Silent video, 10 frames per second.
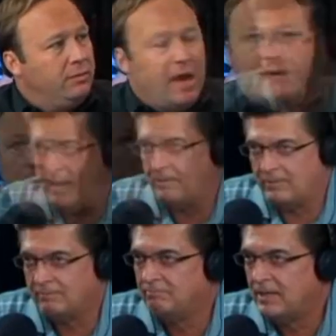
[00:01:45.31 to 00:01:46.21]
They have a
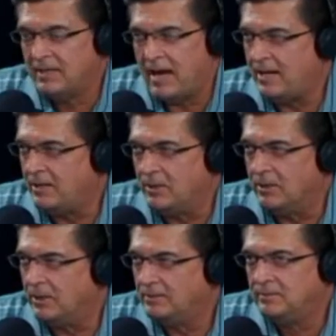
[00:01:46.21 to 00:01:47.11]
gigantic
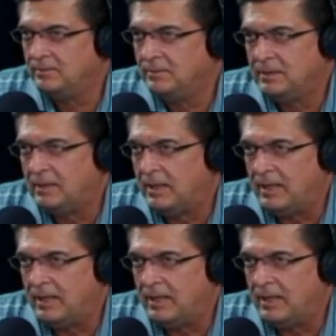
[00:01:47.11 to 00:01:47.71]
office building, yeah.